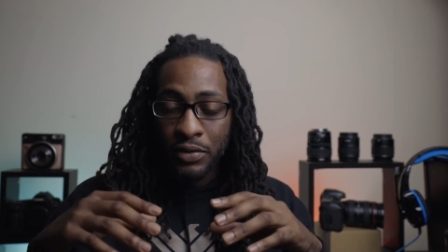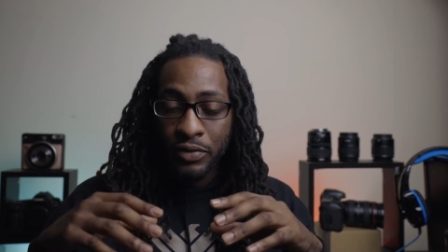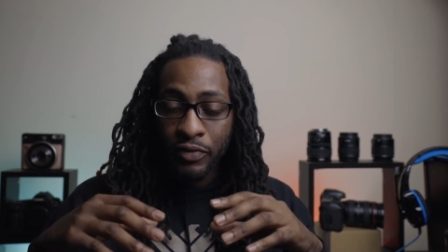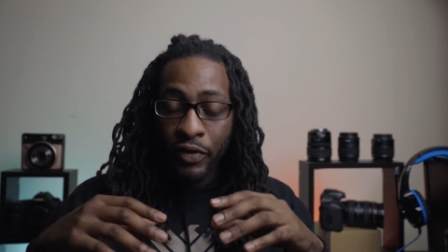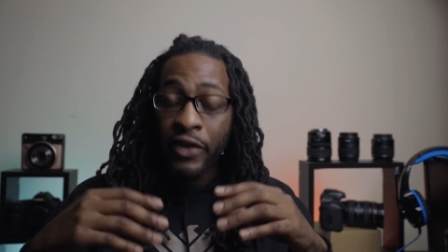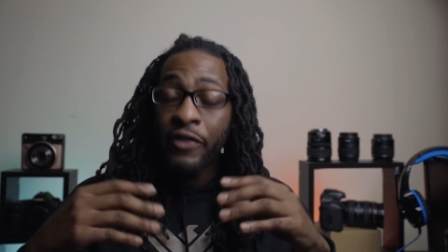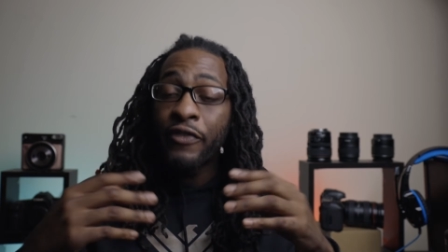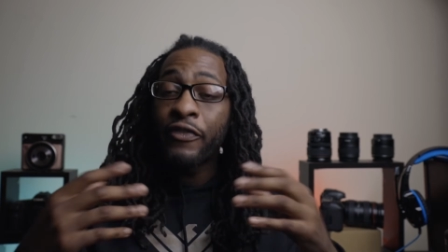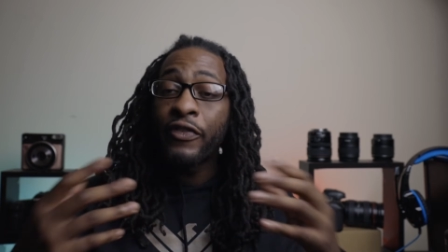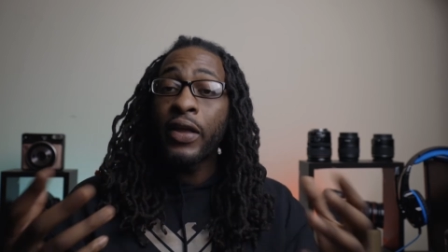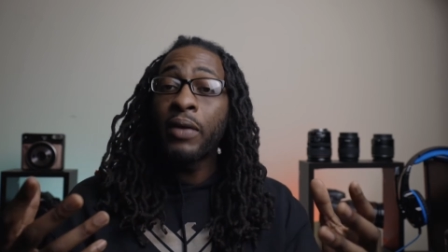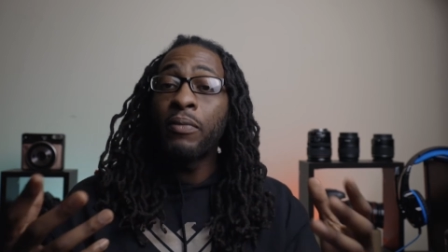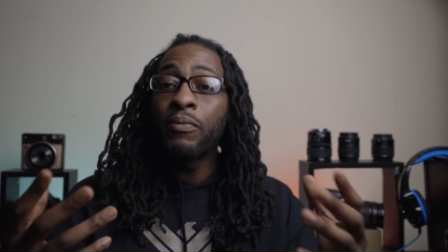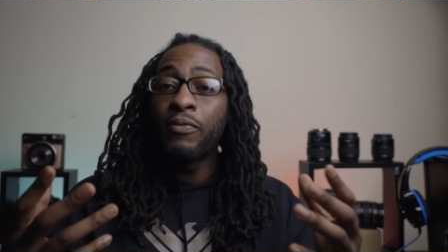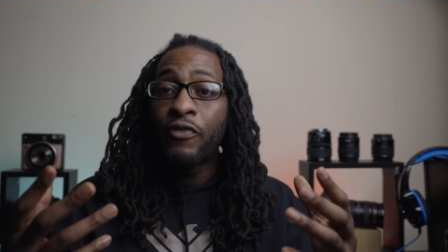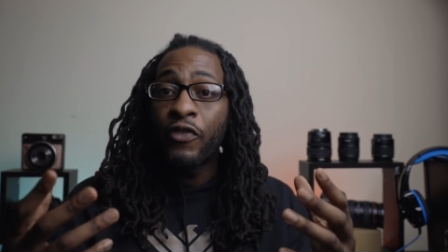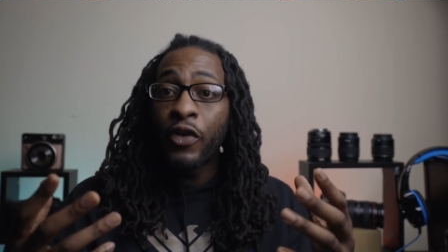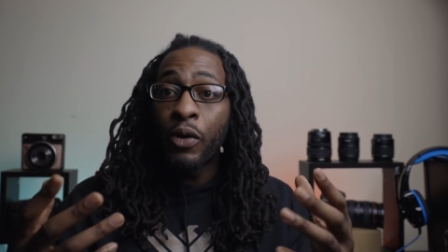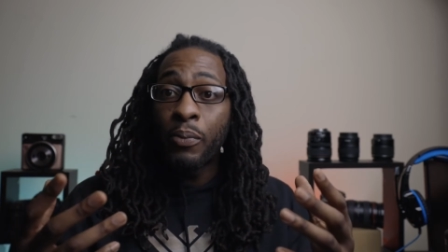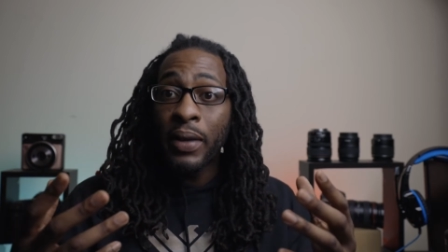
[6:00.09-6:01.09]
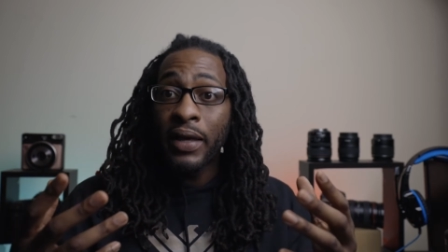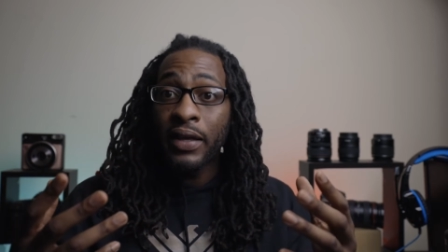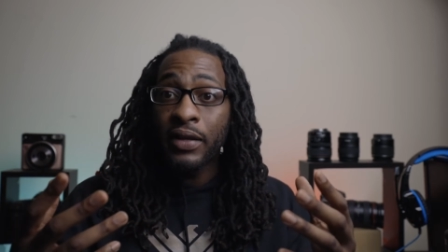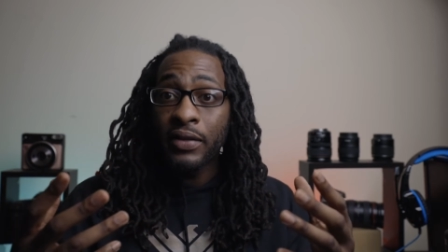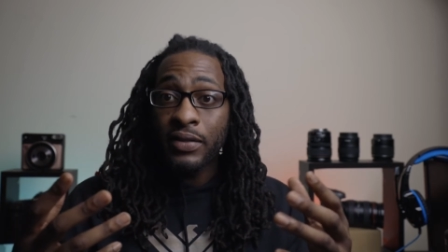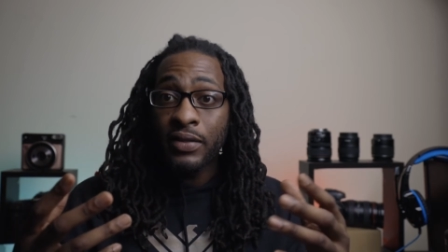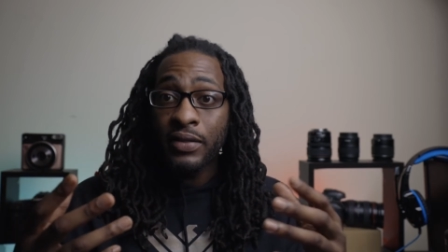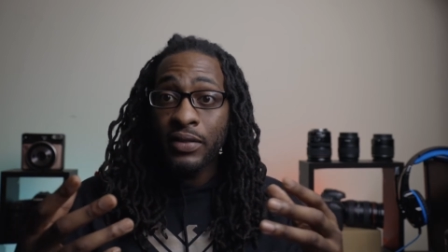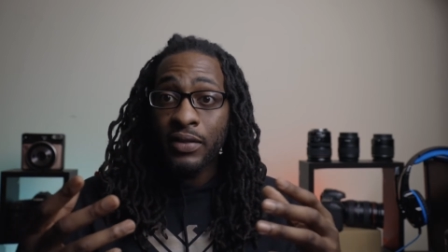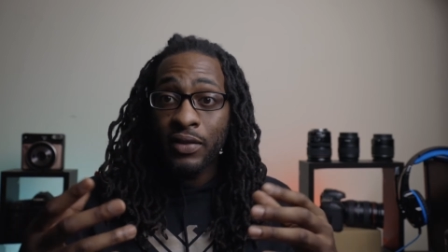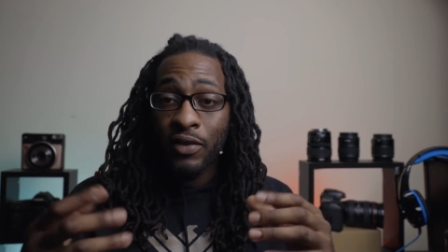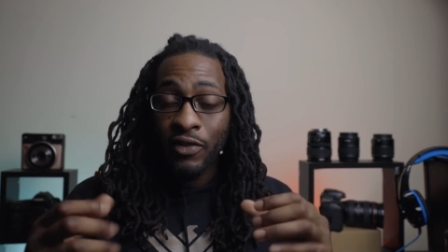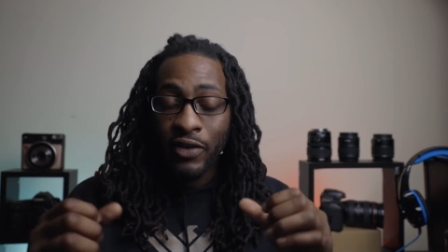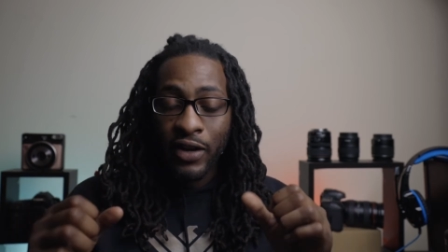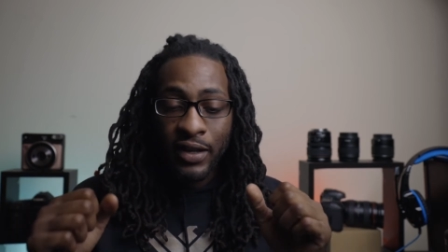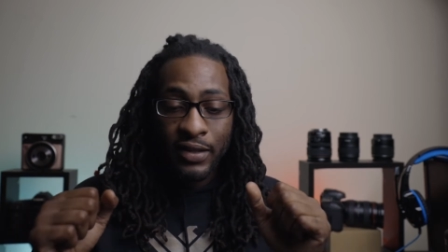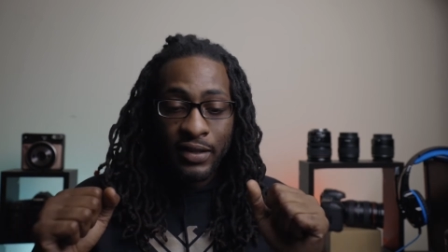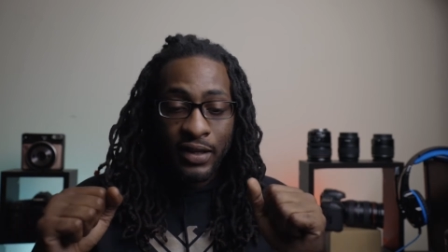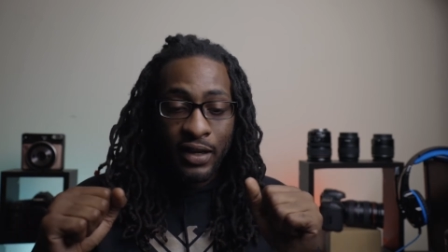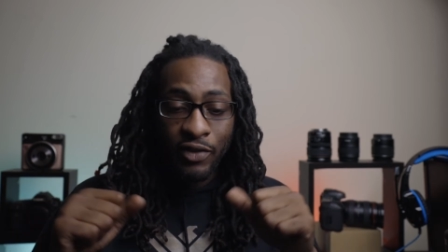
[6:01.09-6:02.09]
great fame filmmakers all
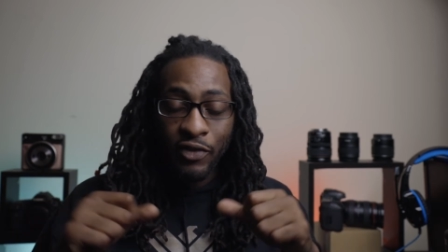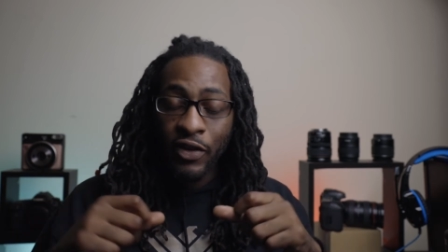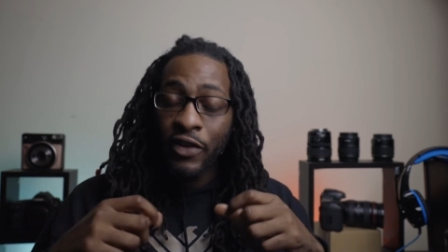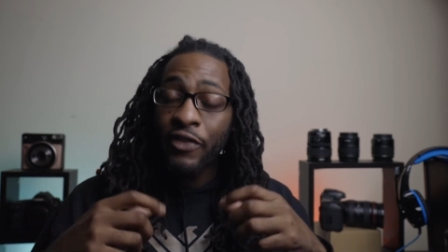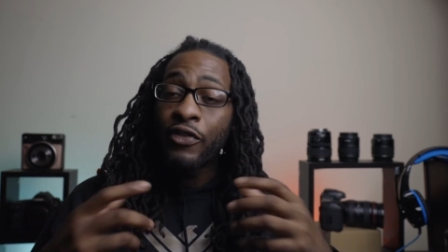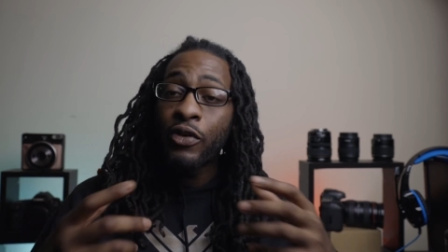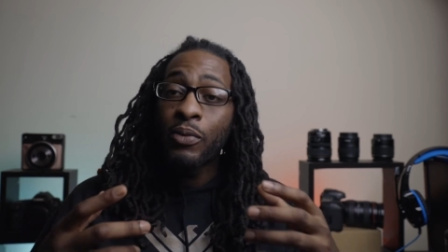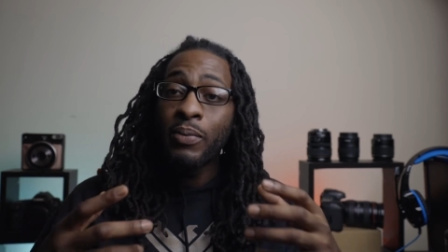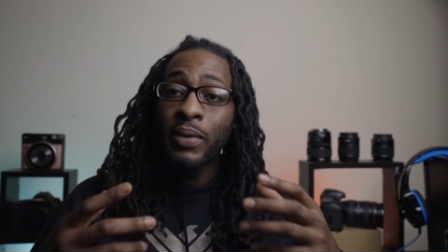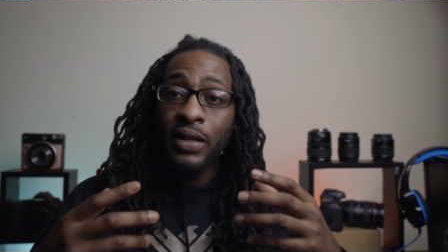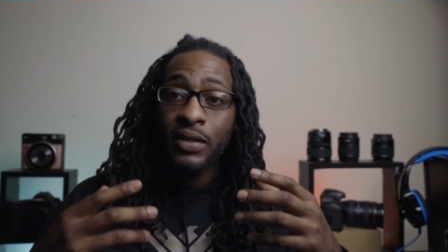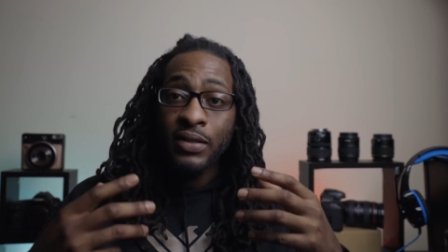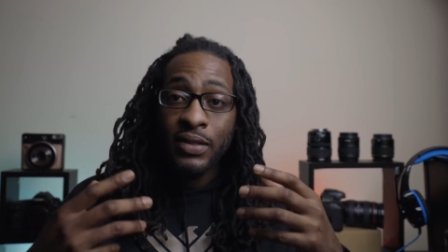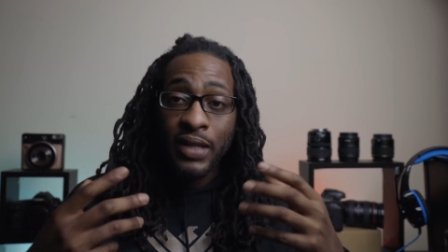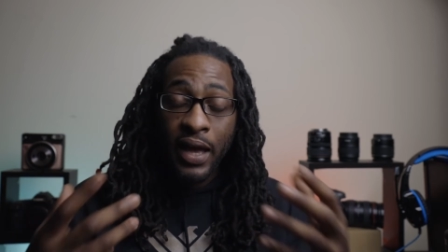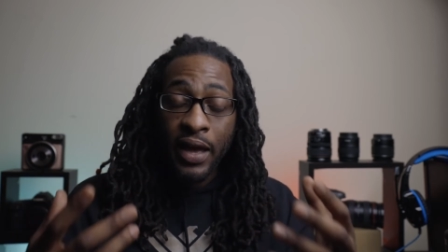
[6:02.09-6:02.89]
right that great filmmakers